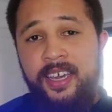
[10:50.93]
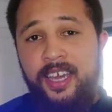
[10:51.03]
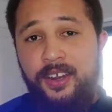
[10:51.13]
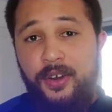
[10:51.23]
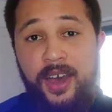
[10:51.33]

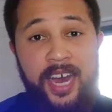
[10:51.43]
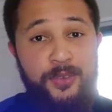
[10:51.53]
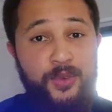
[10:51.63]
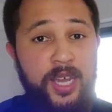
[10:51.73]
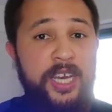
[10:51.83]
you know, I
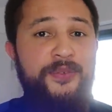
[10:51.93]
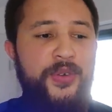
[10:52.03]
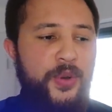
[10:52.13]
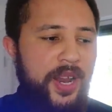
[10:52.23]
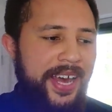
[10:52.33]
really
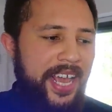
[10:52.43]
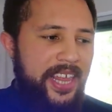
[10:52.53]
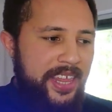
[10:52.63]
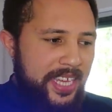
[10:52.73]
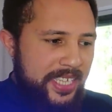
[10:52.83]
feel
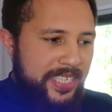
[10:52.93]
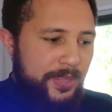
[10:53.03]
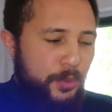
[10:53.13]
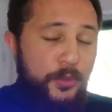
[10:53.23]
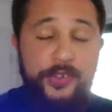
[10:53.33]
like
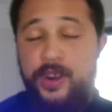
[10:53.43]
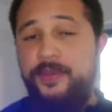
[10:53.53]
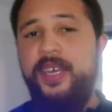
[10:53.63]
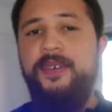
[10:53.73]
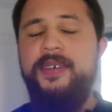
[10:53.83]
this will
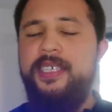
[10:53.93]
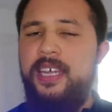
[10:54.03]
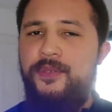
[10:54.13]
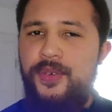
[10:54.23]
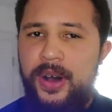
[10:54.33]
forever give us an
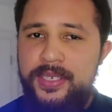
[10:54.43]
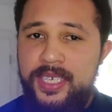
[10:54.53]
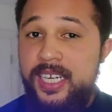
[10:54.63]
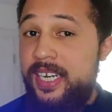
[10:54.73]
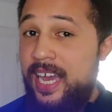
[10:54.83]

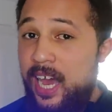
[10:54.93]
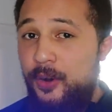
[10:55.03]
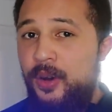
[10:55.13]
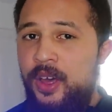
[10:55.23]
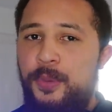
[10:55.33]
advantage
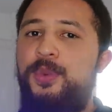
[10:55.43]
now